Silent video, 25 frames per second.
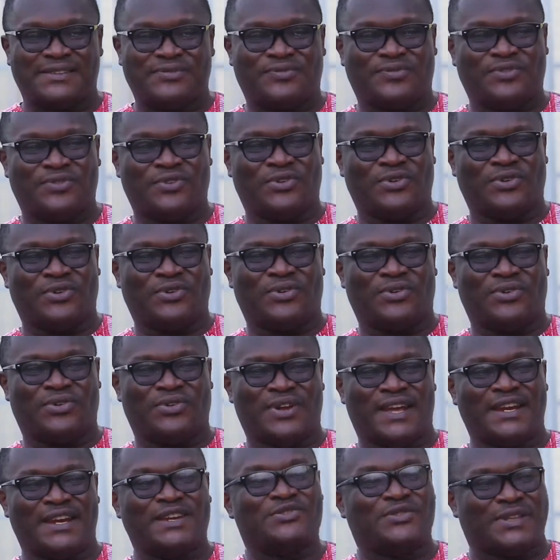for
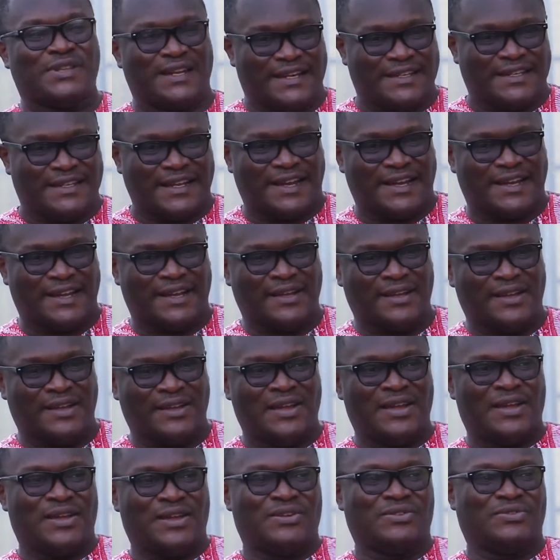a news editor.
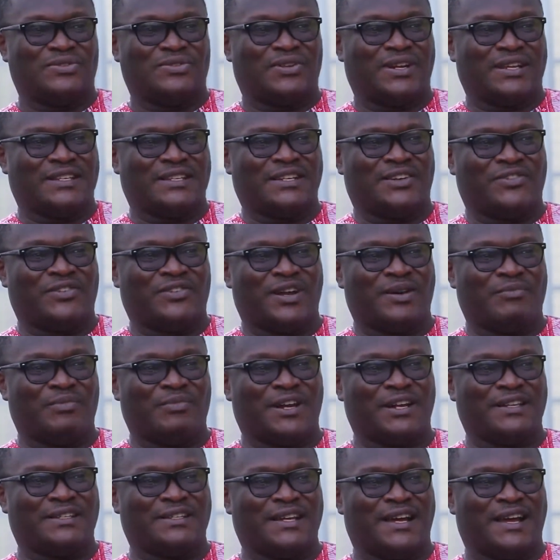So the general
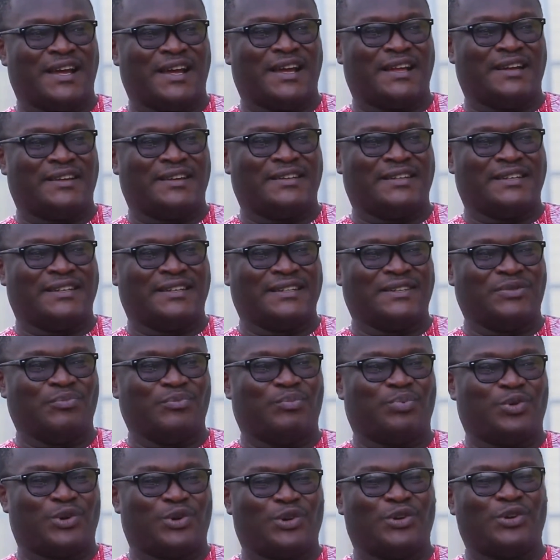manager then
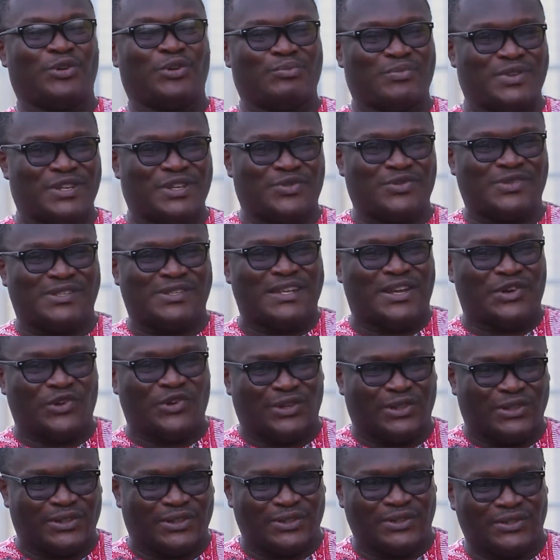implored on me to stay
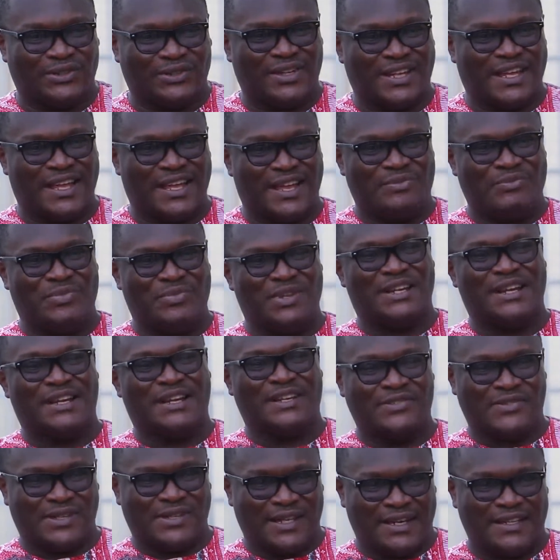on and be the
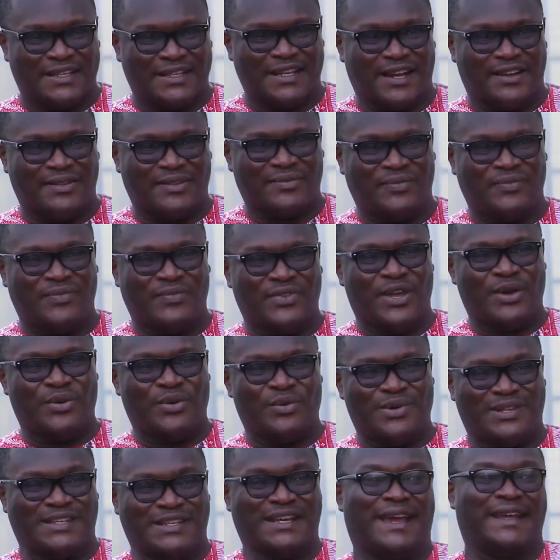news editor,
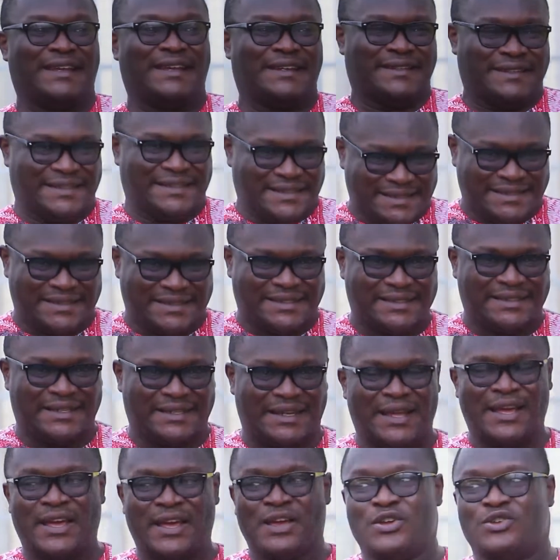which I did.
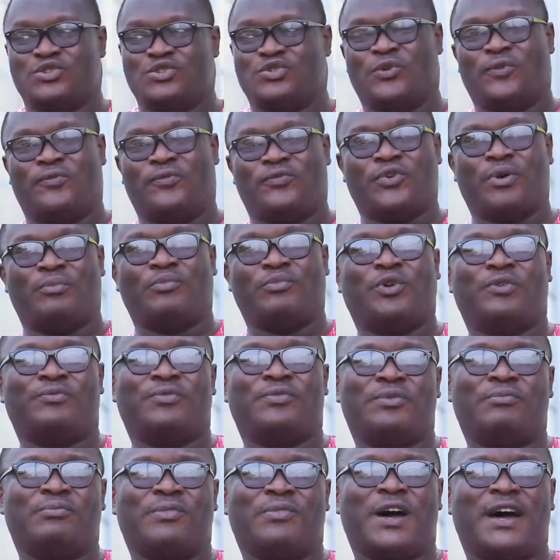So from
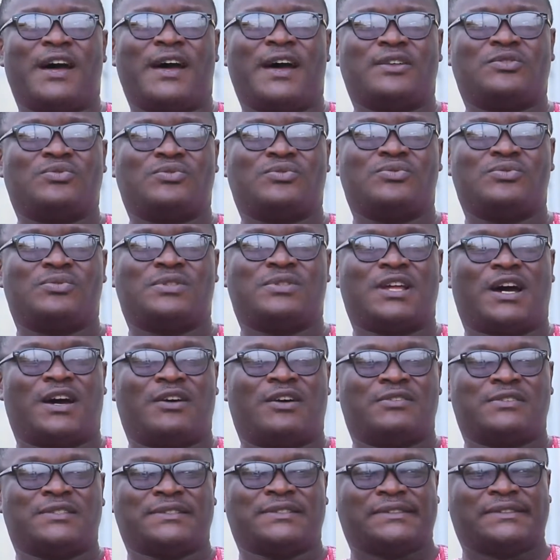November
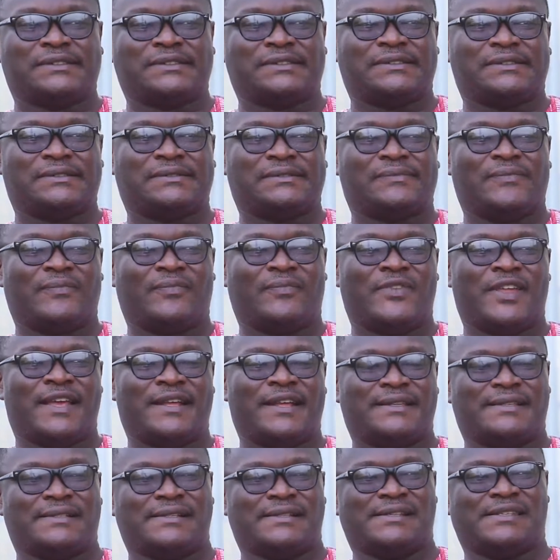2000
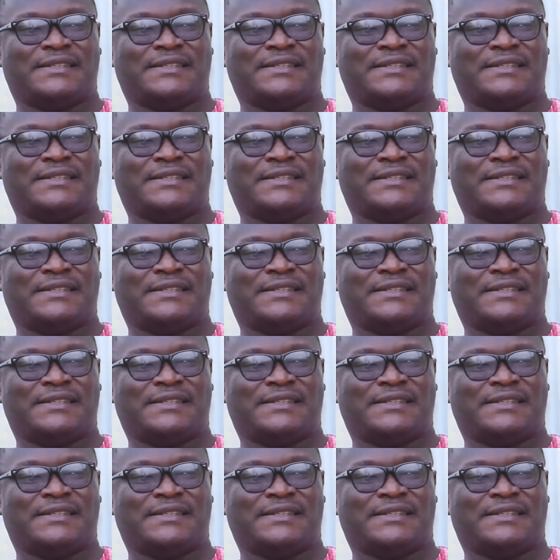till